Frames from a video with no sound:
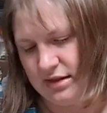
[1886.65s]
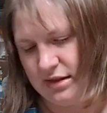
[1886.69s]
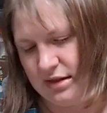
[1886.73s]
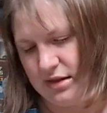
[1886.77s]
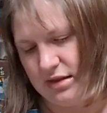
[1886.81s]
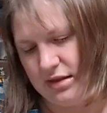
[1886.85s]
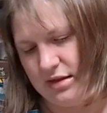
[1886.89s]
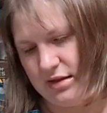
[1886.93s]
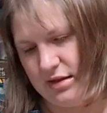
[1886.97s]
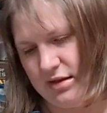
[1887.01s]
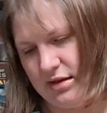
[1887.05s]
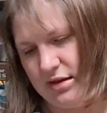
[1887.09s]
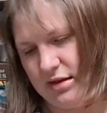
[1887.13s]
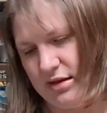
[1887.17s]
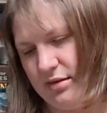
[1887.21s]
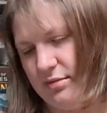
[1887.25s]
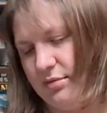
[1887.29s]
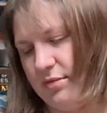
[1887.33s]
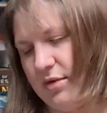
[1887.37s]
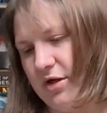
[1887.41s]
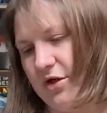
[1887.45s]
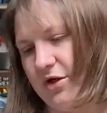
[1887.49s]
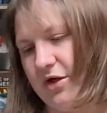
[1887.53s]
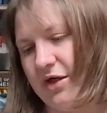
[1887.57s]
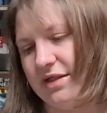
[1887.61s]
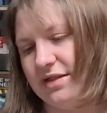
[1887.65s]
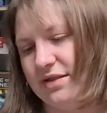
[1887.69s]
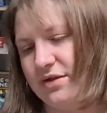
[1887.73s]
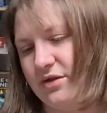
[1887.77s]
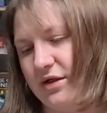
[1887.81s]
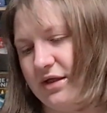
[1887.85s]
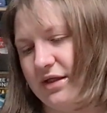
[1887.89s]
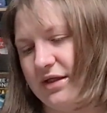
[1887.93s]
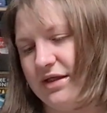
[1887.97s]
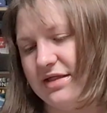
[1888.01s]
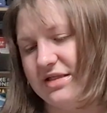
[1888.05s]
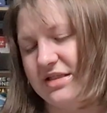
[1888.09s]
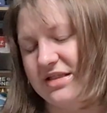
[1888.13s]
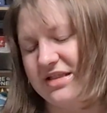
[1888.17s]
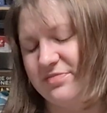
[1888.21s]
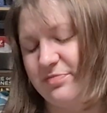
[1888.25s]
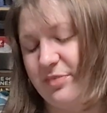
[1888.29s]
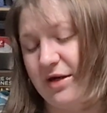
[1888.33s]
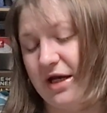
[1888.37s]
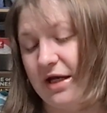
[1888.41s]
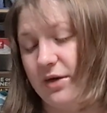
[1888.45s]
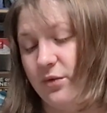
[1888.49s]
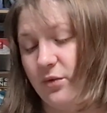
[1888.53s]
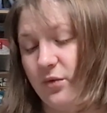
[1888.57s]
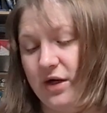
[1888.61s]
Okay, so like this
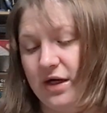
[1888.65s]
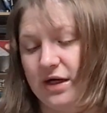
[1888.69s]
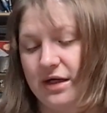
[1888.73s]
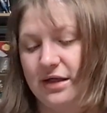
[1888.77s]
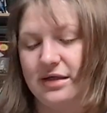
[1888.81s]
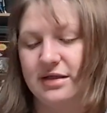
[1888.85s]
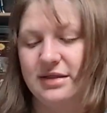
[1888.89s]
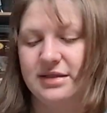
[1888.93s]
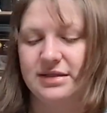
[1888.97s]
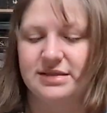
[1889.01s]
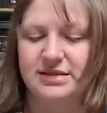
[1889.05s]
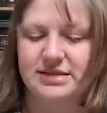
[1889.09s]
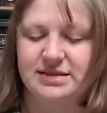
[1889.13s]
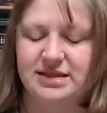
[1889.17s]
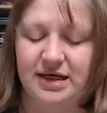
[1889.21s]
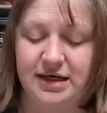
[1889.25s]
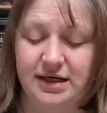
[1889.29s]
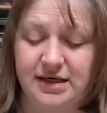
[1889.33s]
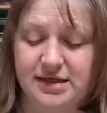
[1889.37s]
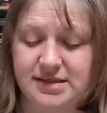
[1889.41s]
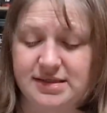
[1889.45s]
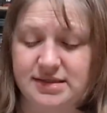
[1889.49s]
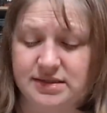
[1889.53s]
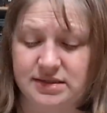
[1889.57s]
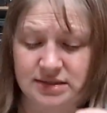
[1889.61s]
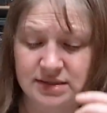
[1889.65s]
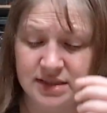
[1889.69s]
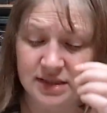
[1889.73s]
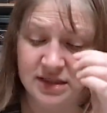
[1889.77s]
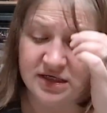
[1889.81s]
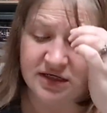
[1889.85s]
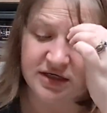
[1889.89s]
spite one, it says,